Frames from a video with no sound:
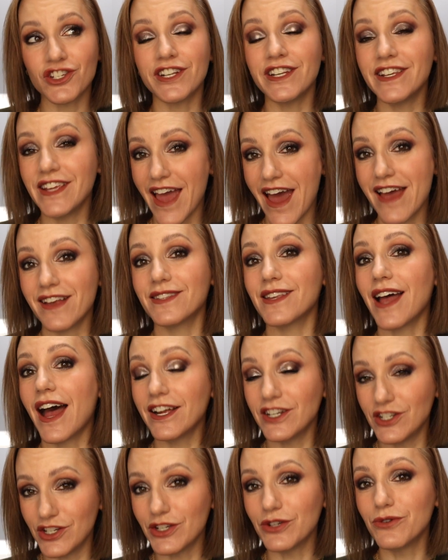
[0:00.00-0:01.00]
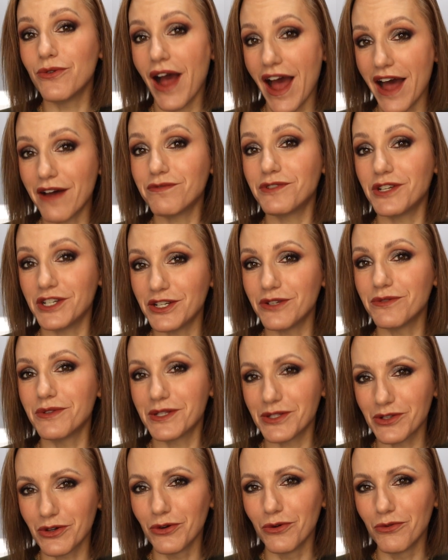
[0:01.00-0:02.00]
And yes, I do have to do the
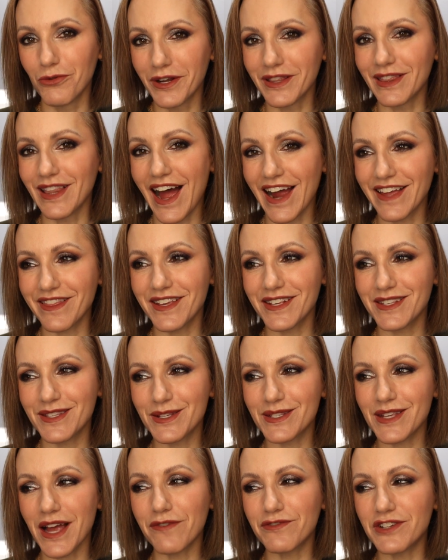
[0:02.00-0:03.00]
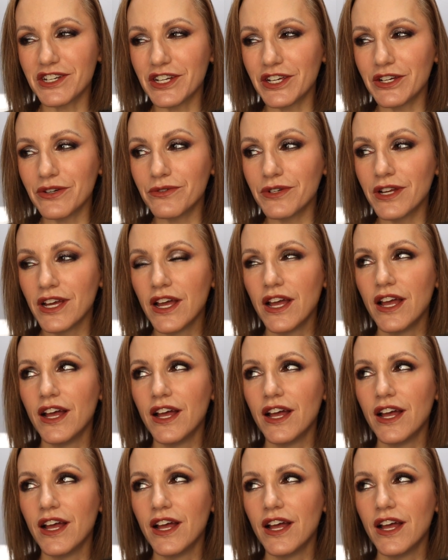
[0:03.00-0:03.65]
school run like this afternoon.